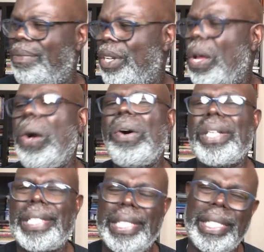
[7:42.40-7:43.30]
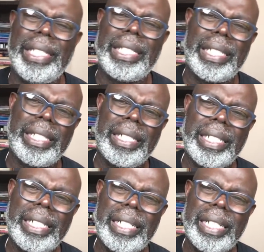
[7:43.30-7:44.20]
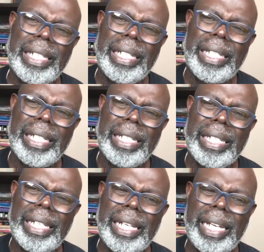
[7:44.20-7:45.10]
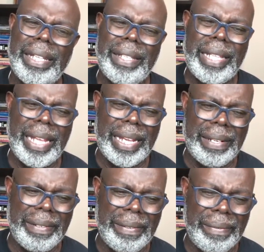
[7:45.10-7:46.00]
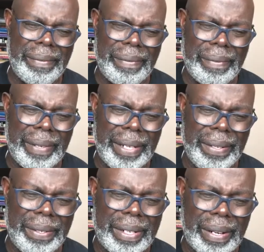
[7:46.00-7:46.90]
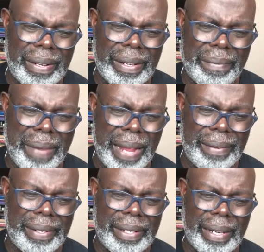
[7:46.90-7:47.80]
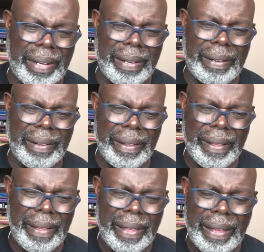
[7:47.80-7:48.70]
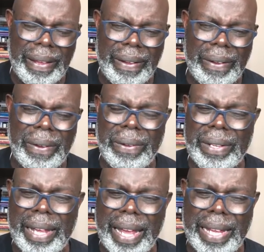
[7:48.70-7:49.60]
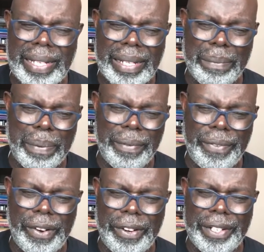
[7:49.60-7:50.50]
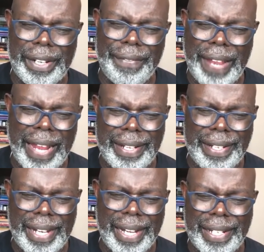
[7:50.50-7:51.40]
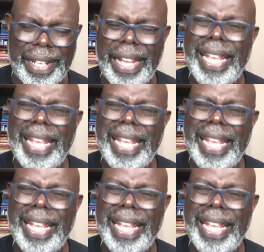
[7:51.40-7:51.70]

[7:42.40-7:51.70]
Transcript: with horses. And then when you talk about all kinds of perversion, that's just